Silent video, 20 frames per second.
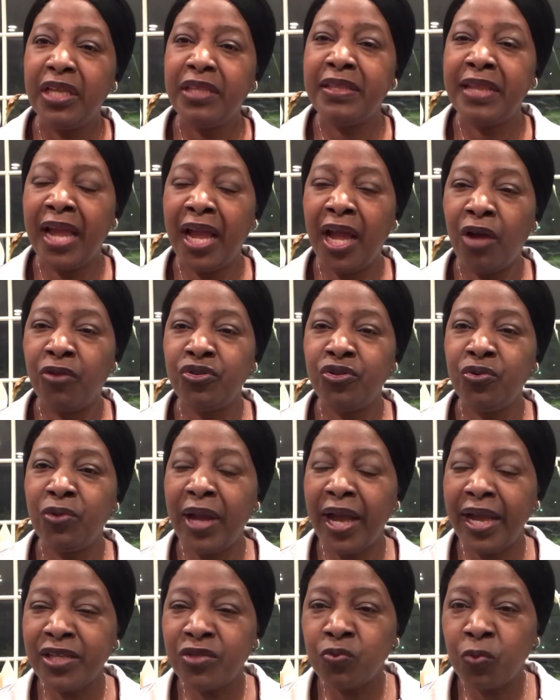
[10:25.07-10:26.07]
Now, you
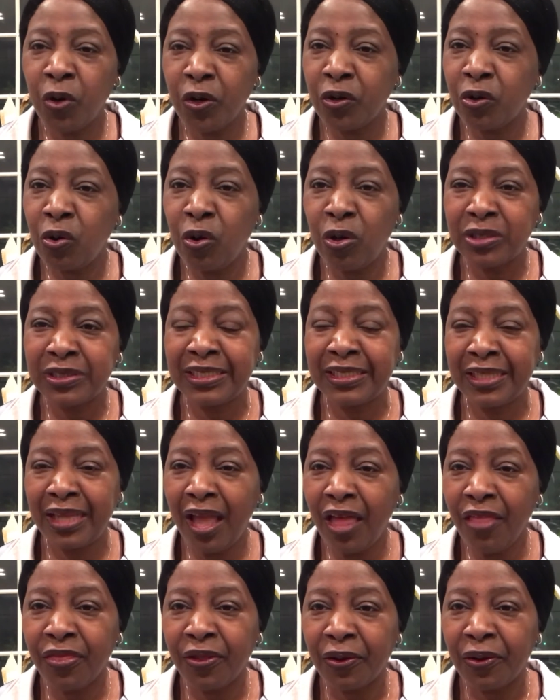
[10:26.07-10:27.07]
guys work all
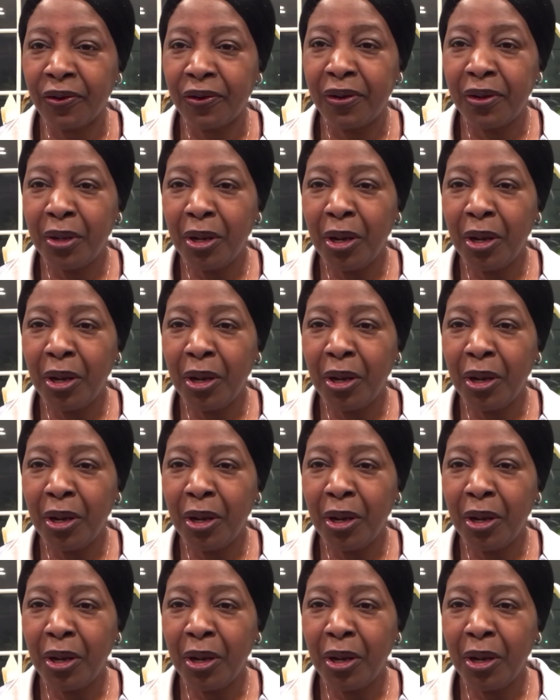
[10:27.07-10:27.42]
together,